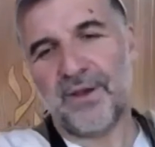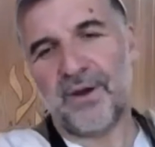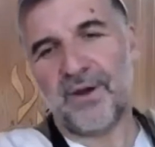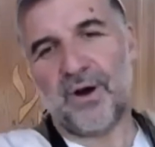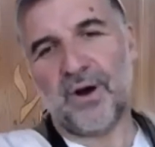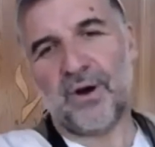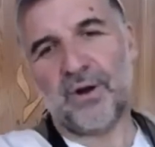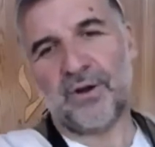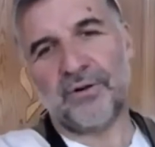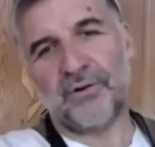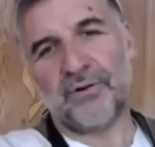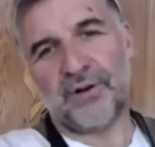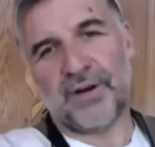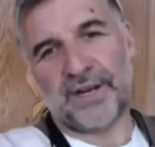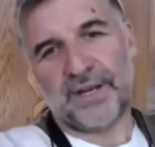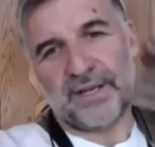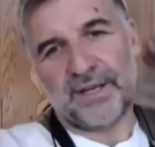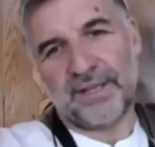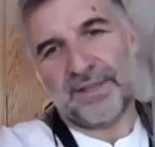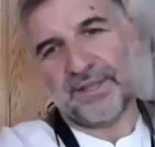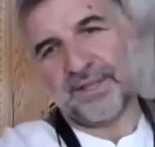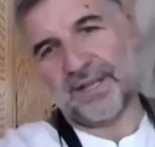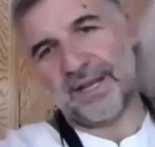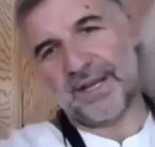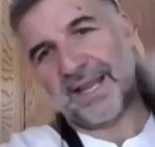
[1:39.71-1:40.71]
honoring
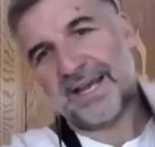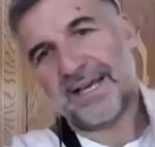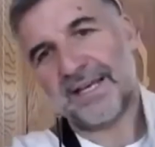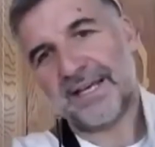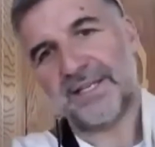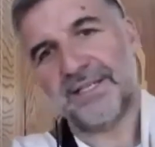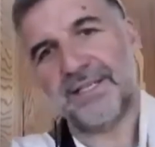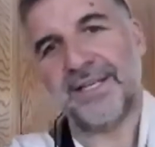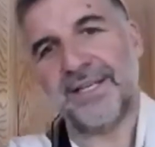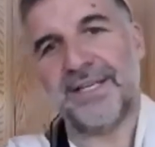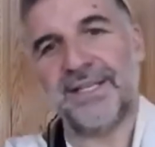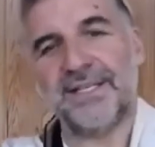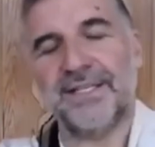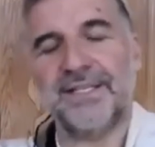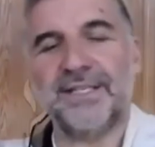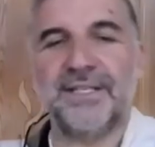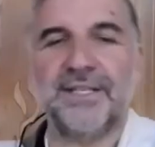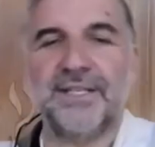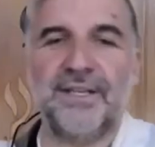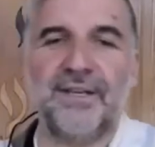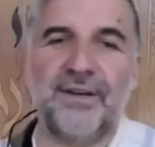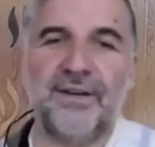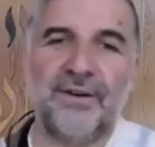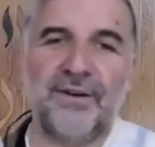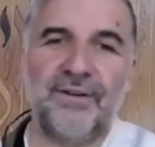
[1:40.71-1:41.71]
the
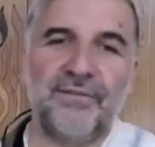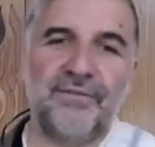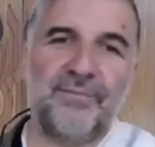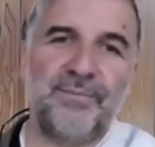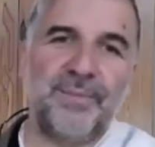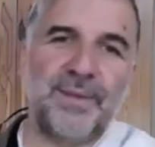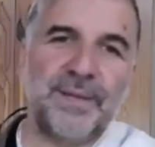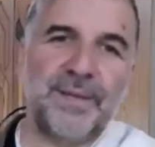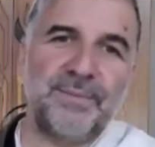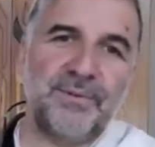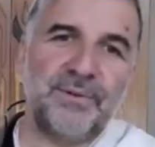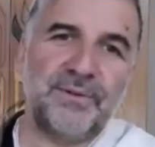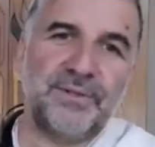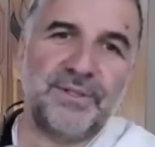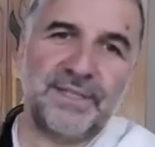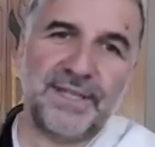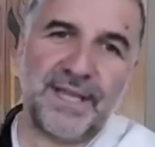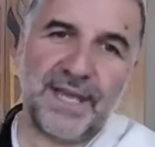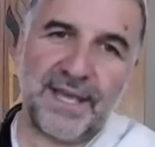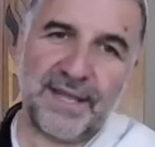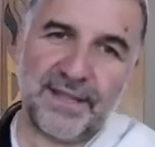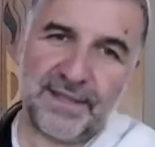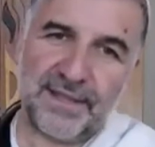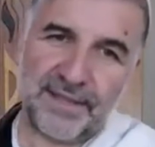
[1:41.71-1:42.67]
legacies of people's death